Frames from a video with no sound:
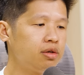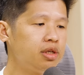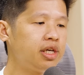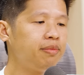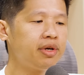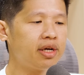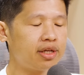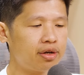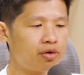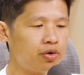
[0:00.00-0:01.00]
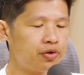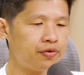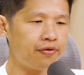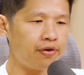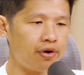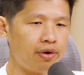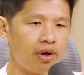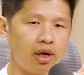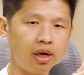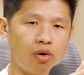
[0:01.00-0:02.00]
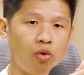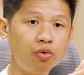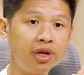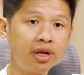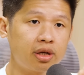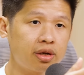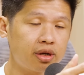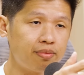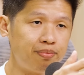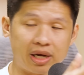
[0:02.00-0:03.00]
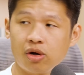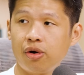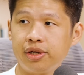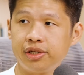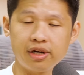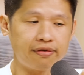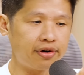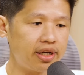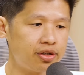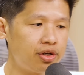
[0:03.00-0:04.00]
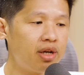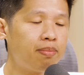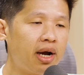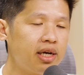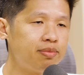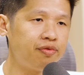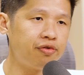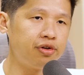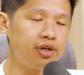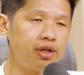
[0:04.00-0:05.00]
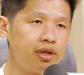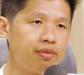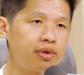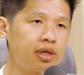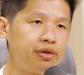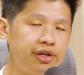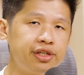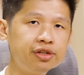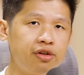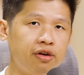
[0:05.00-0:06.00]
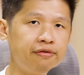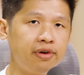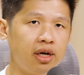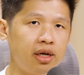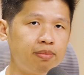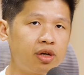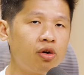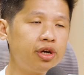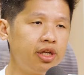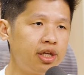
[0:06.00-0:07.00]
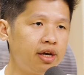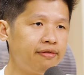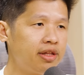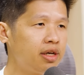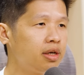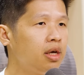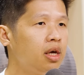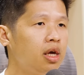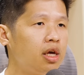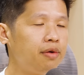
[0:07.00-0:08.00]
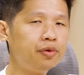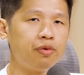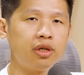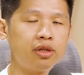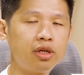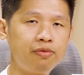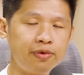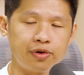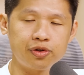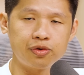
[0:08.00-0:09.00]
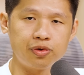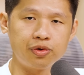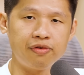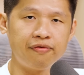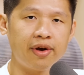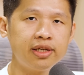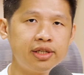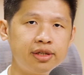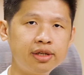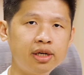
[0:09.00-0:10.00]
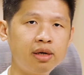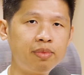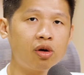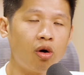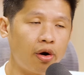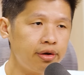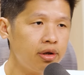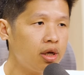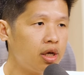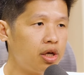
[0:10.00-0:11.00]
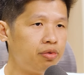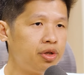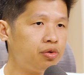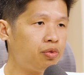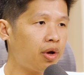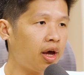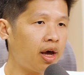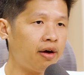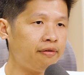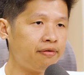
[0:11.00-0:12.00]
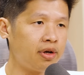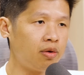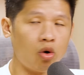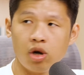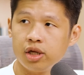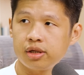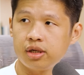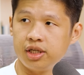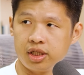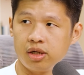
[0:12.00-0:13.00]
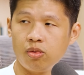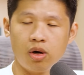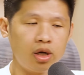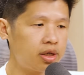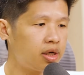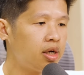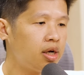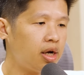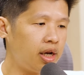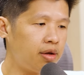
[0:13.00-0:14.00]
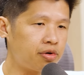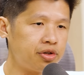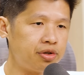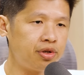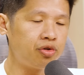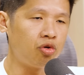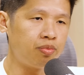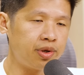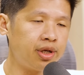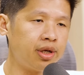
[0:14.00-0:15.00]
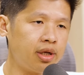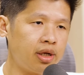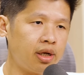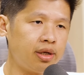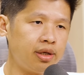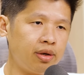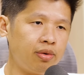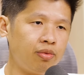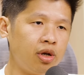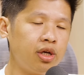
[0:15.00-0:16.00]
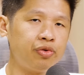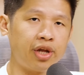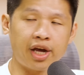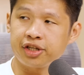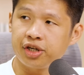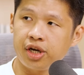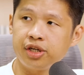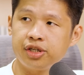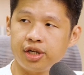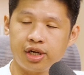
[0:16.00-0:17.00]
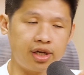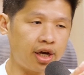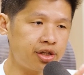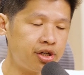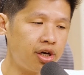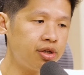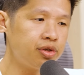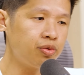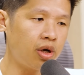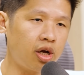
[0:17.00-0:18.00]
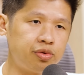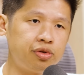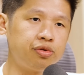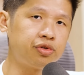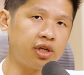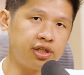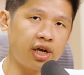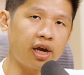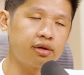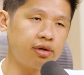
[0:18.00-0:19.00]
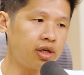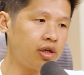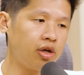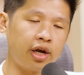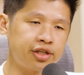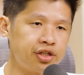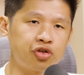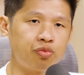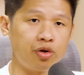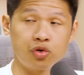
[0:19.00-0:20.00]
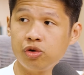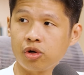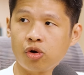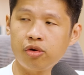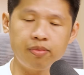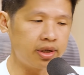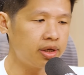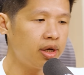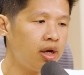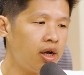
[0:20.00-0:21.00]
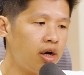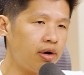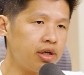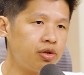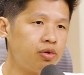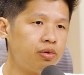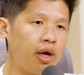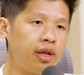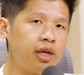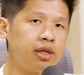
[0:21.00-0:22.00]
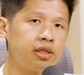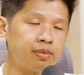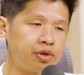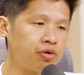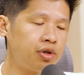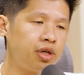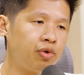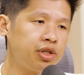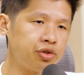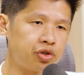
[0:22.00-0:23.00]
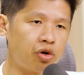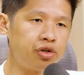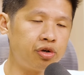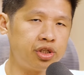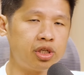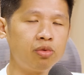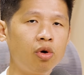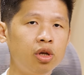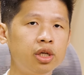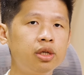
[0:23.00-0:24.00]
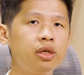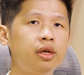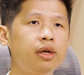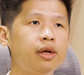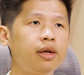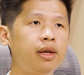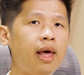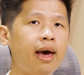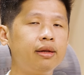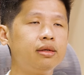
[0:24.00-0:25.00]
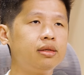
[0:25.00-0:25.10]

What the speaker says: the same thing I think goes for owning Bitcoin itself, right? So in the past, before the creation of Bitcoin ETF, I think if you were to invest in Bitcoin, you need to have a wallet, digital wallet, and then of course you need to open the wallet with the exchange, and then the exchange will help you to transact. Right, exchange could be also a Coinbase, right? So and then subsequently, once you store in the digital wallet, that